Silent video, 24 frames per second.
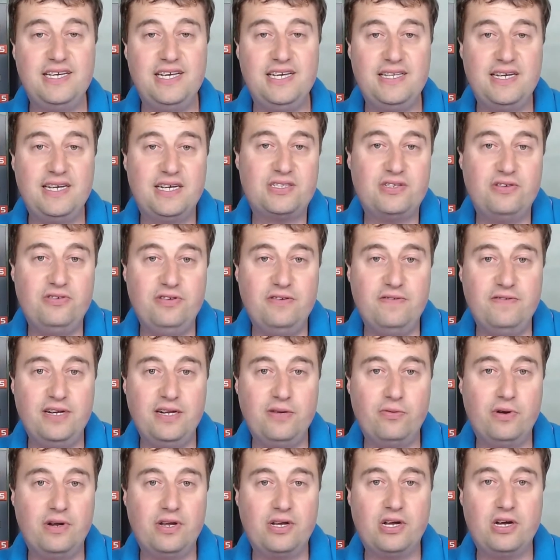That's who you really
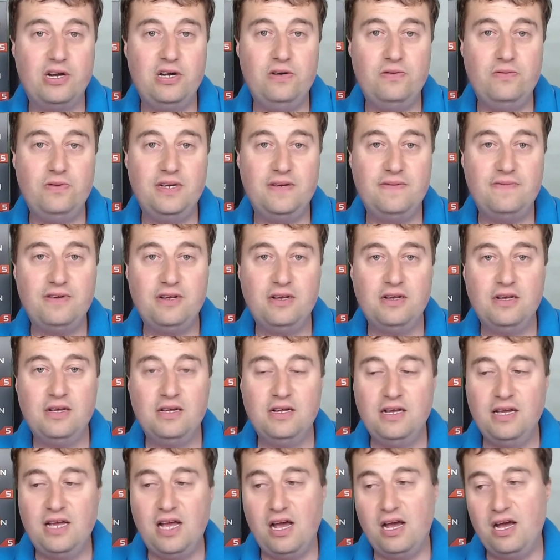want to go with.
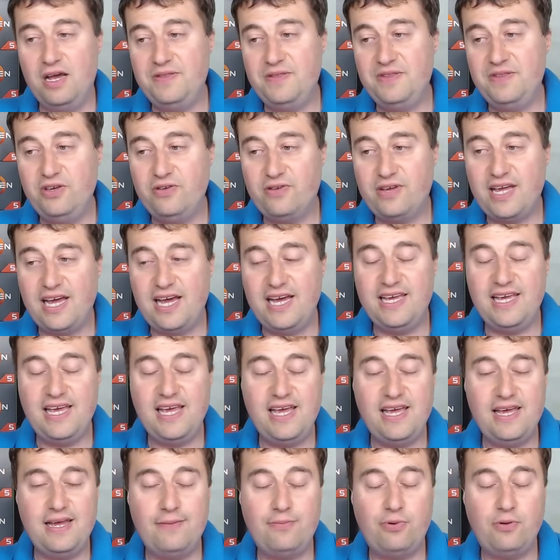In the UK
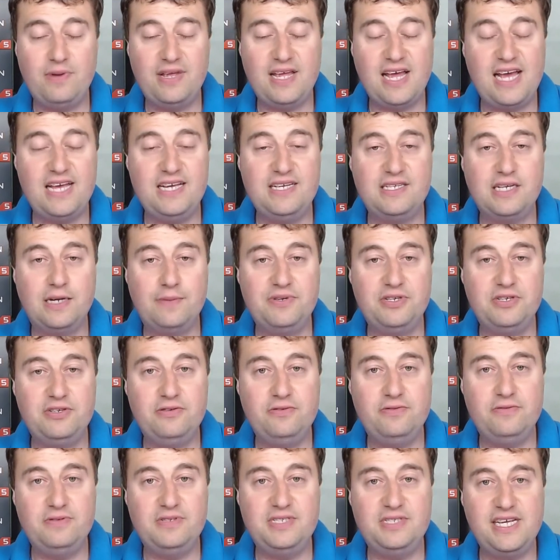here, probably
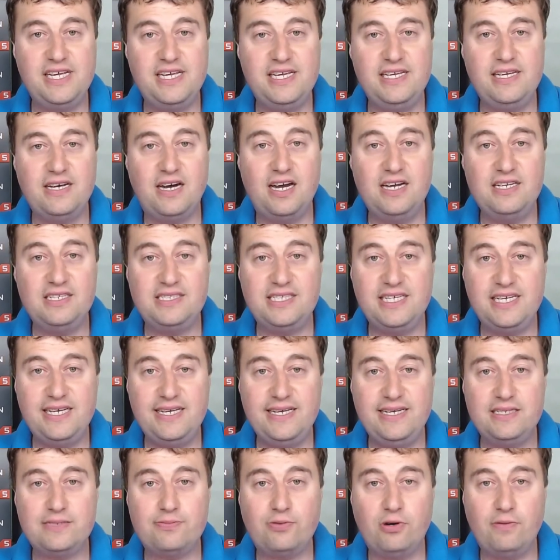AWD-IT is
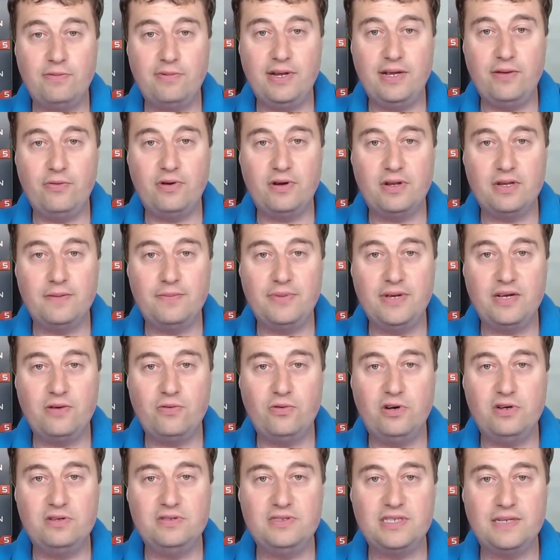probably one of the big
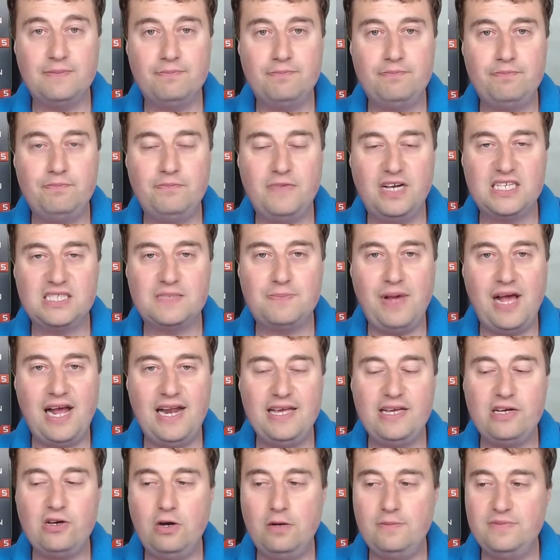ones, and I think it's
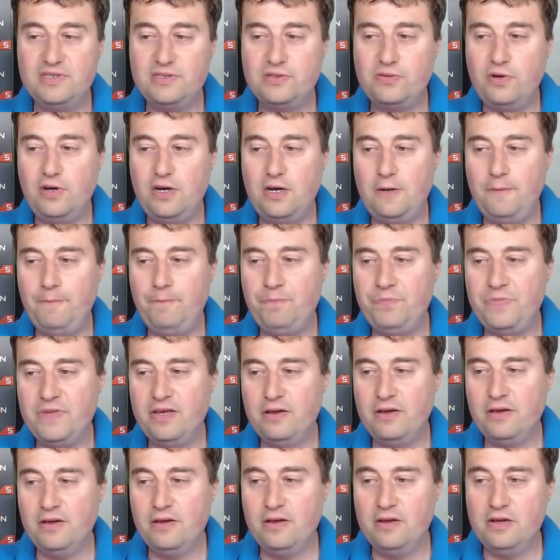Polycom as well.
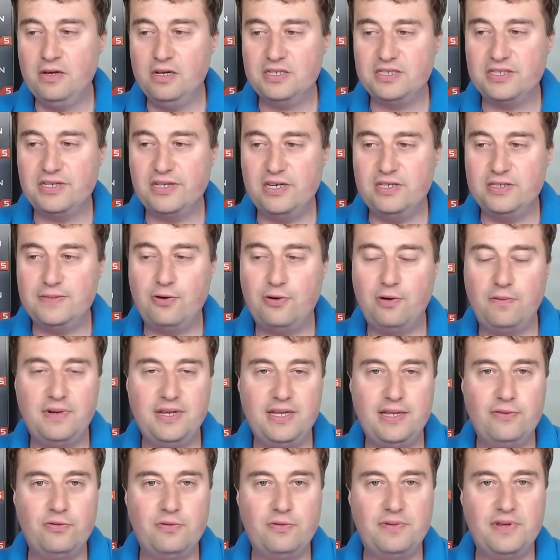So those probably
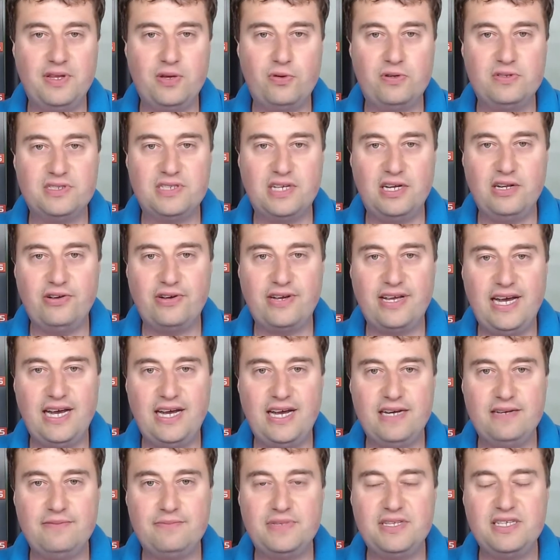will be the ones I look at.
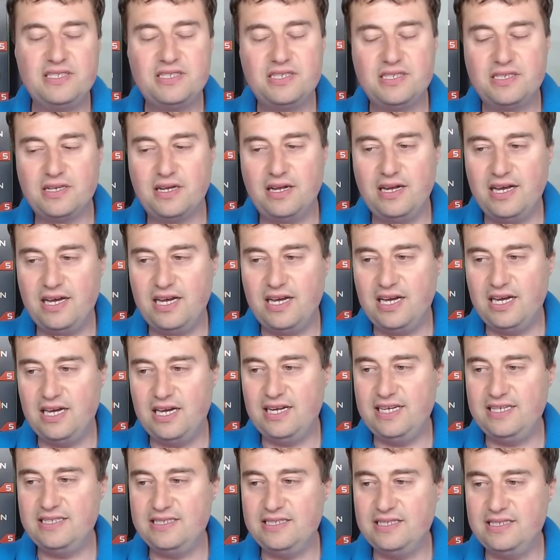But this is a
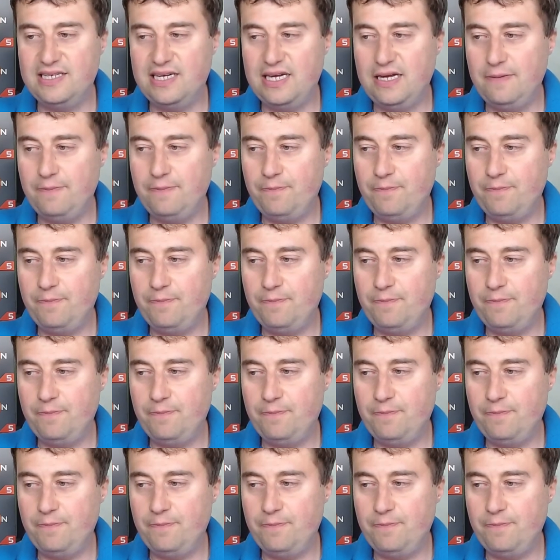later date.